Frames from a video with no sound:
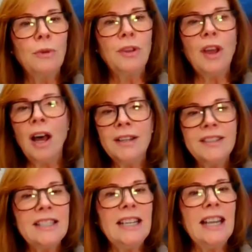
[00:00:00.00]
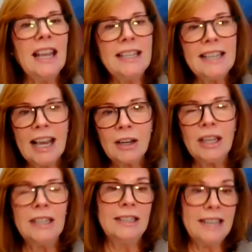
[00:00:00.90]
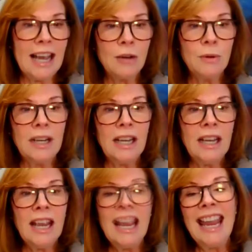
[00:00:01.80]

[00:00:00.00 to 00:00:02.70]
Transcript: with honesty and tech and integrity